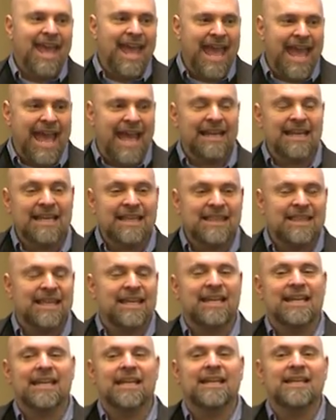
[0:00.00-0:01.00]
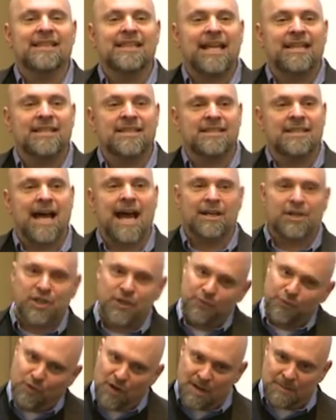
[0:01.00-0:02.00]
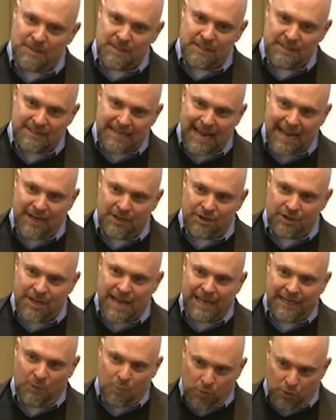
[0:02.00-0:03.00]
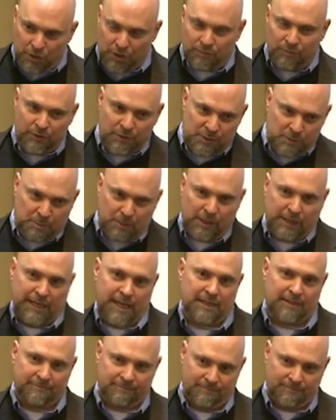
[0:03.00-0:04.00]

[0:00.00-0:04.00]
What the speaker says: Anything that does not conform to the standard, any worldview, is bullying.